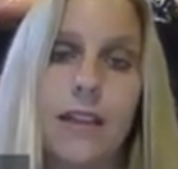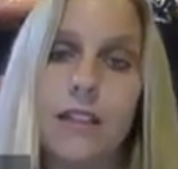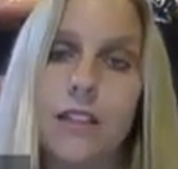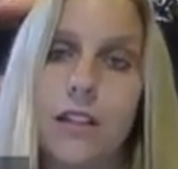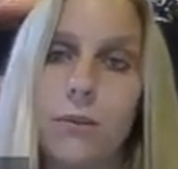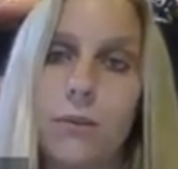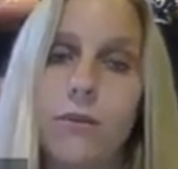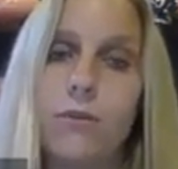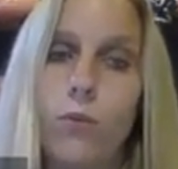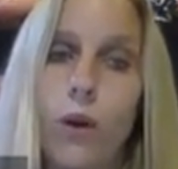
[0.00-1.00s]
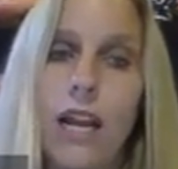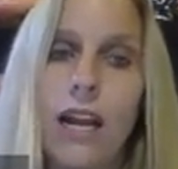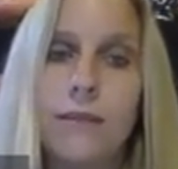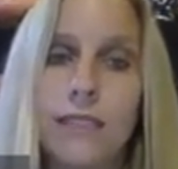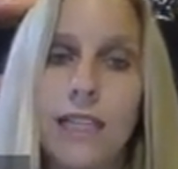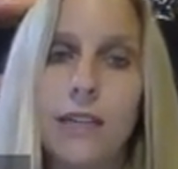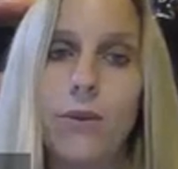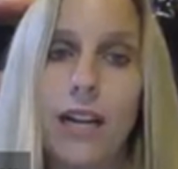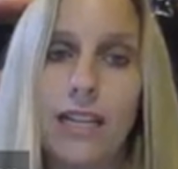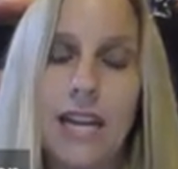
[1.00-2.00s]
you know, but what I'm seeing
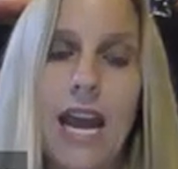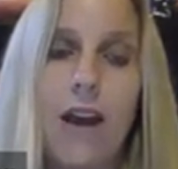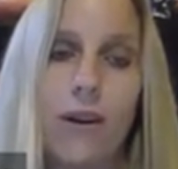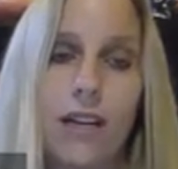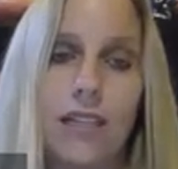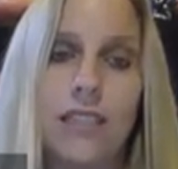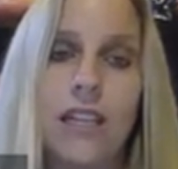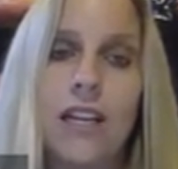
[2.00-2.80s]
right now is